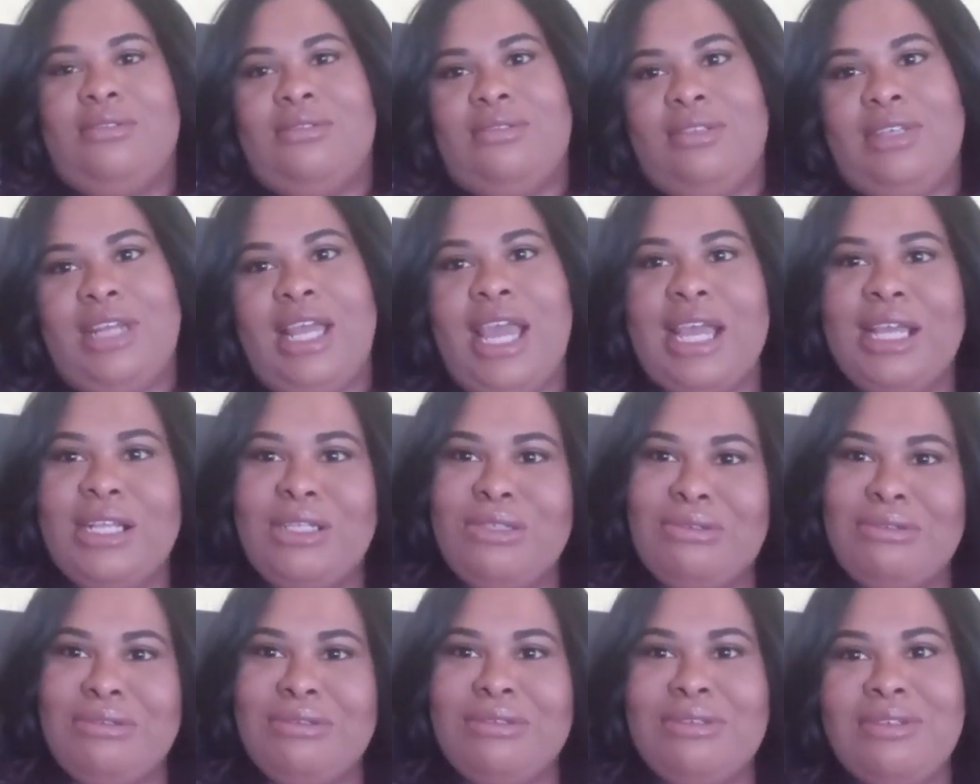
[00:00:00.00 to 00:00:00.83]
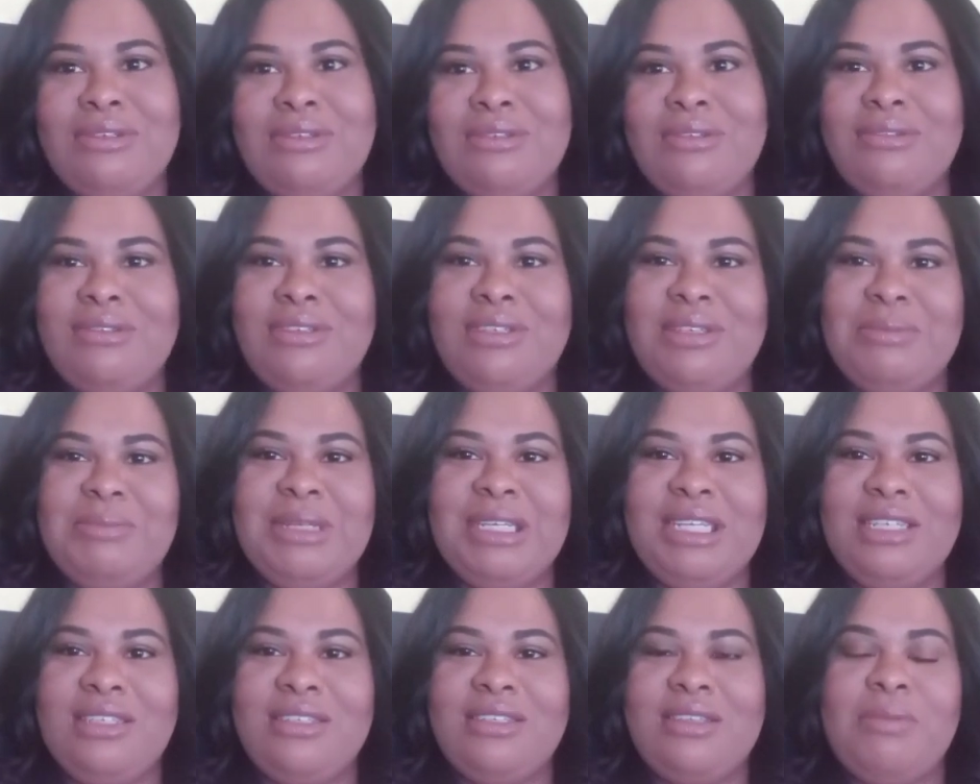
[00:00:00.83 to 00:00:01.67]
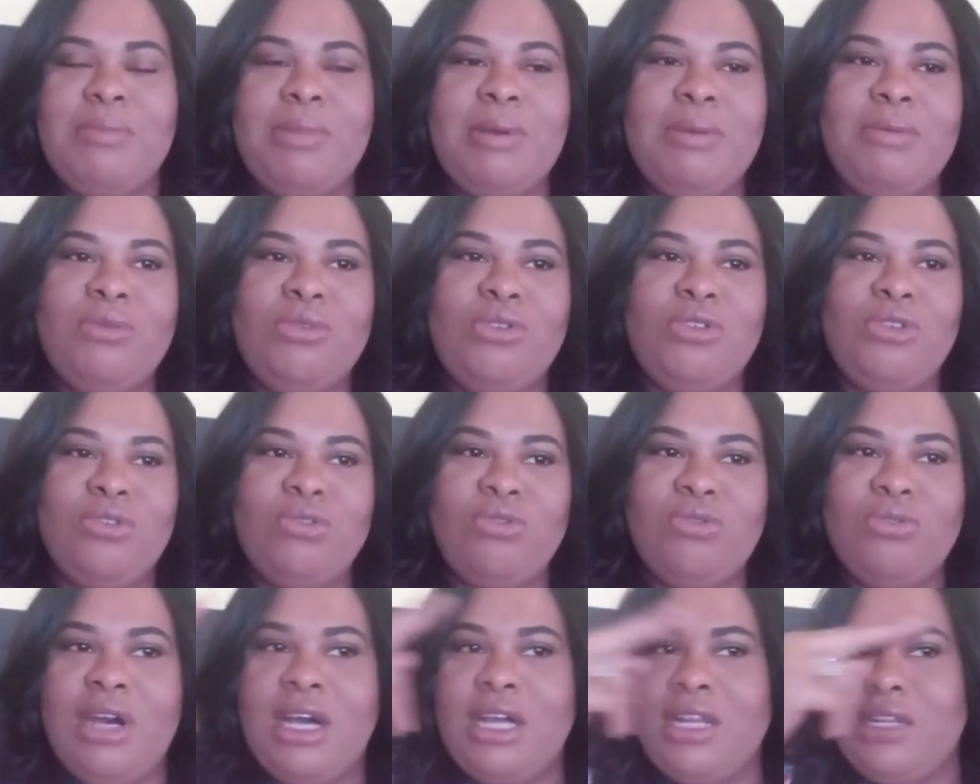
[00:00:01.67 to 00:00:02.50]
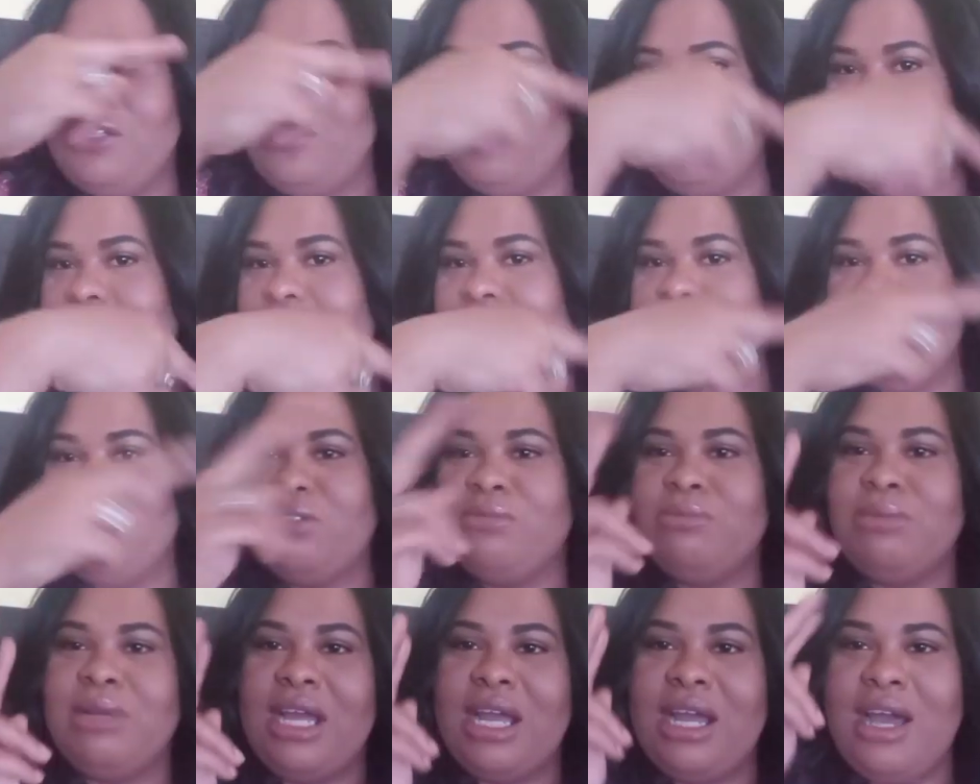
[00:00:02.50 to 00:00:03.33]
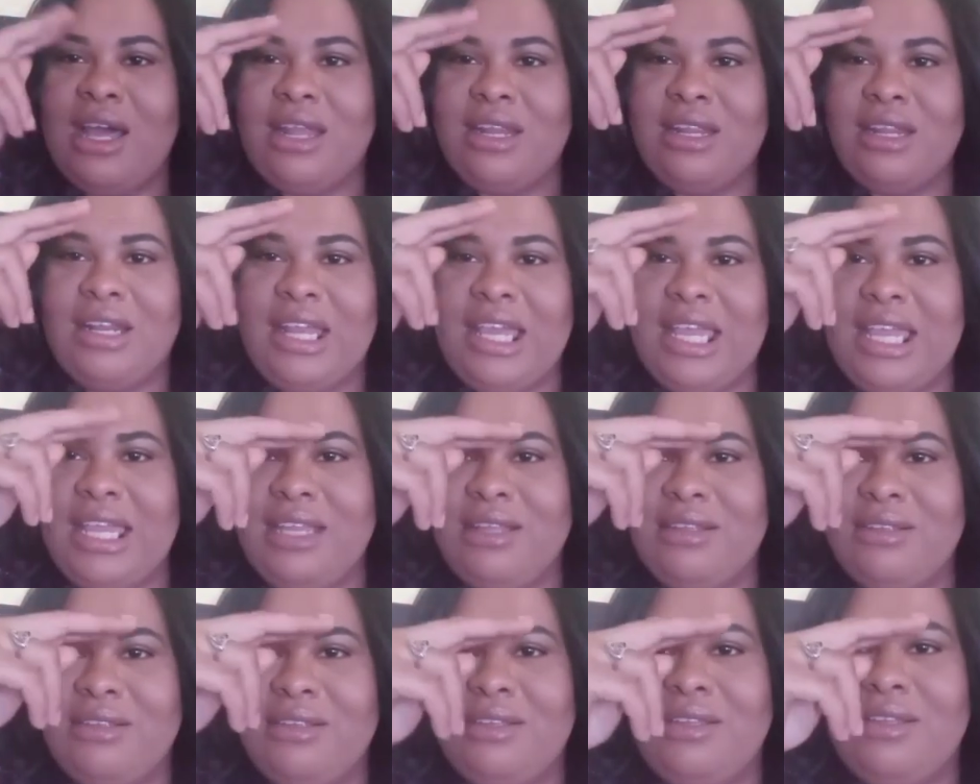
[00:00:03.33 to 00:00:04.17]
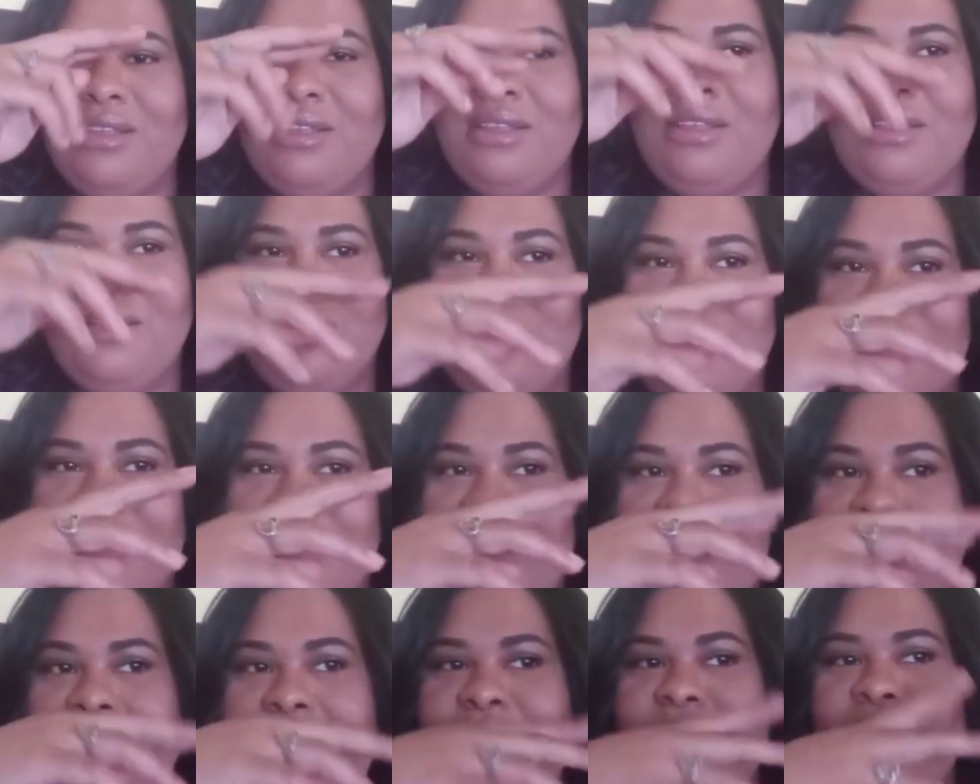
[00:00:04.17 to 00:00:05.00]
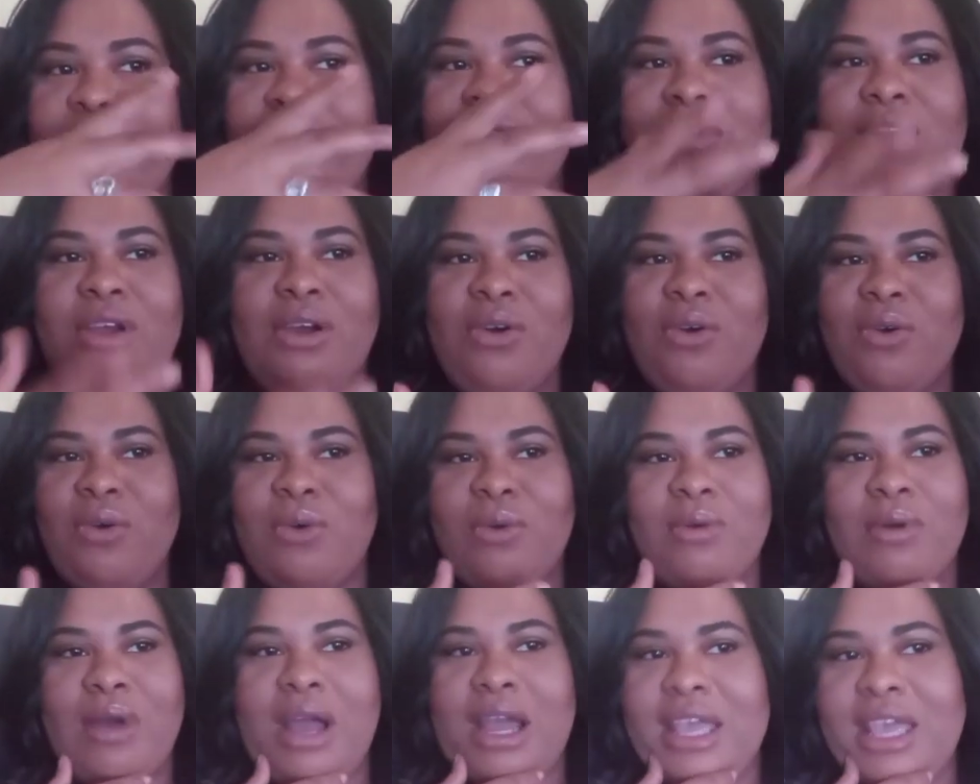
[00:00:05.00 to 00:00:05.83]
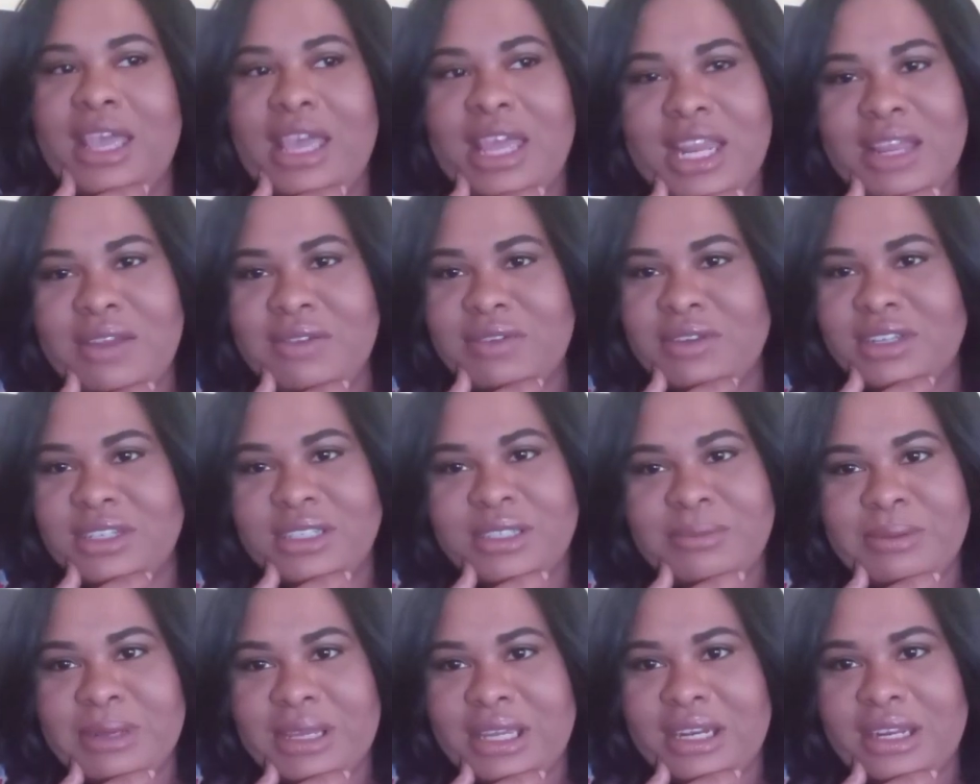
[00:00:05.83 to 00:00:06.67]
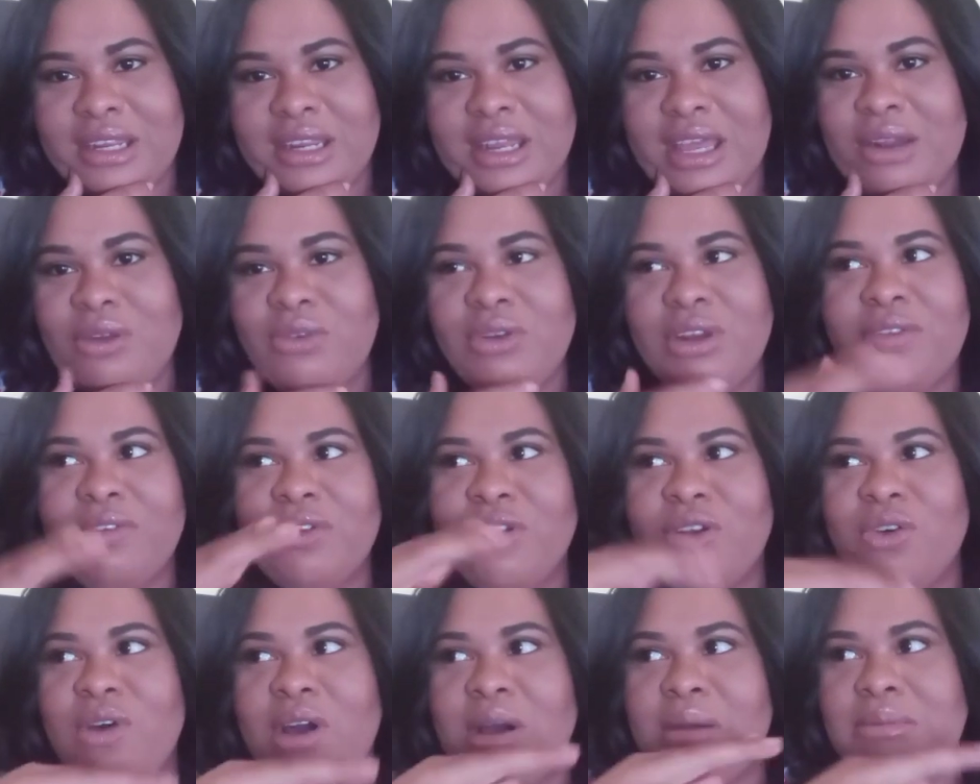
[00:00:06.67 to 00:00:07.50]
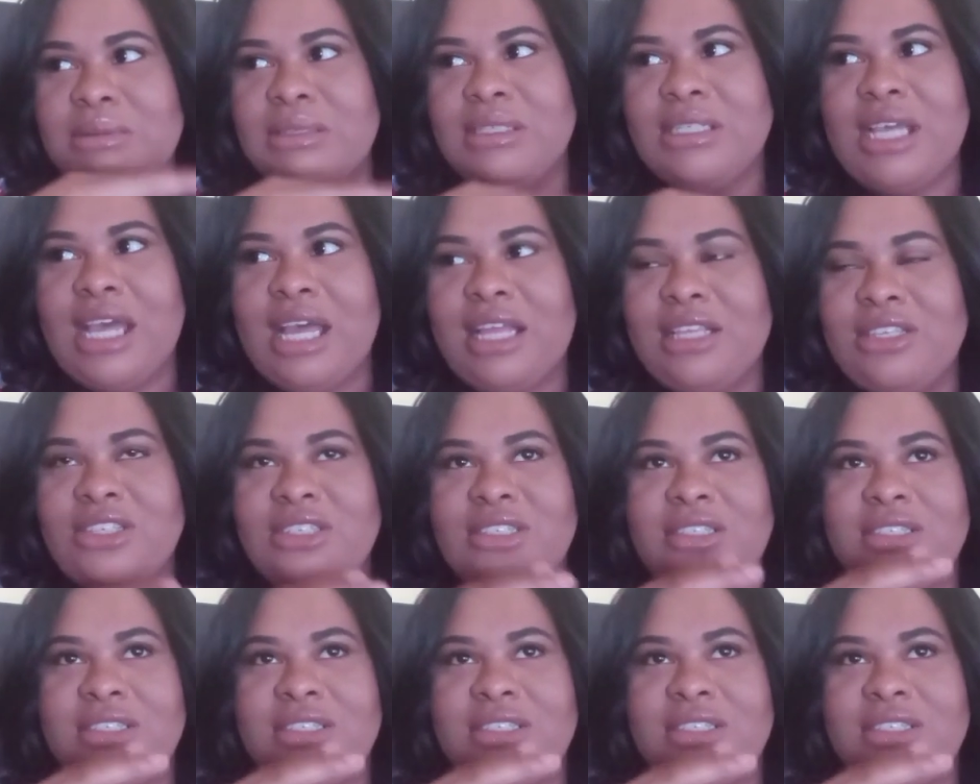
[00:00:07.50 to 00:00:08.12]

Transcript: natural to me. Some people do cut it straight off, but I kind of like, I don't know. I can't even explain it. I don't even go up and down.